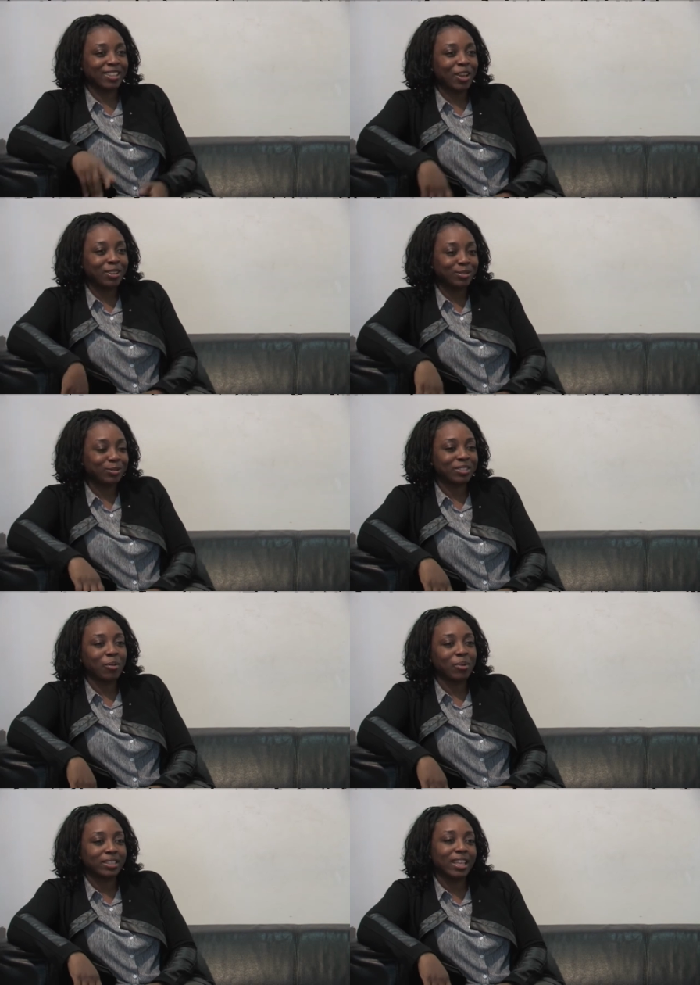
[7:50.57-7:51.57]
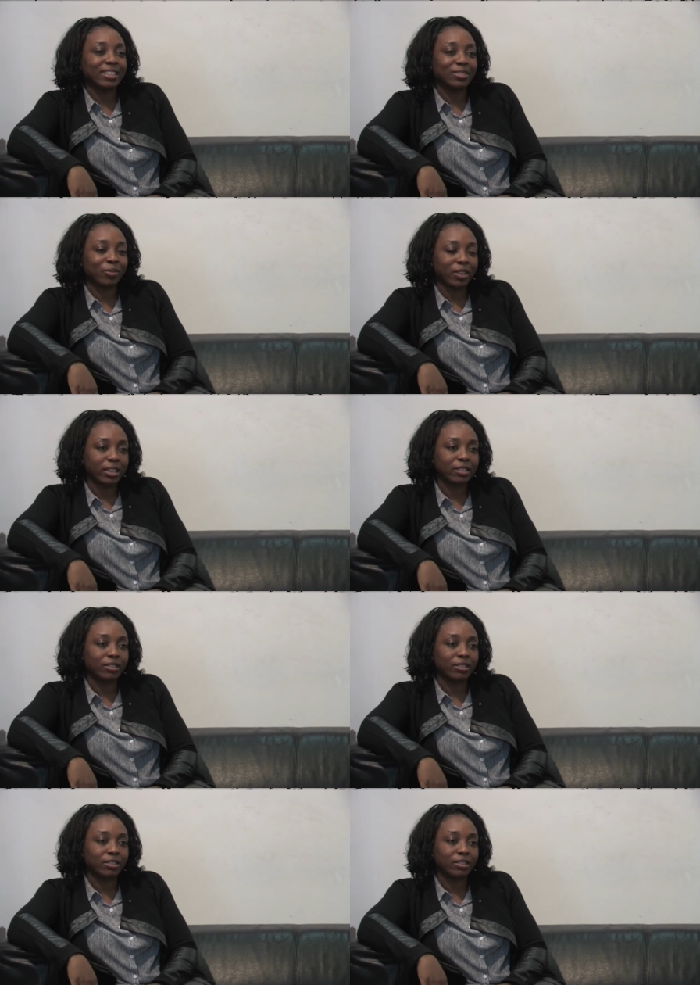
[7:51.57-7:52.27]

hurdles that one has to face.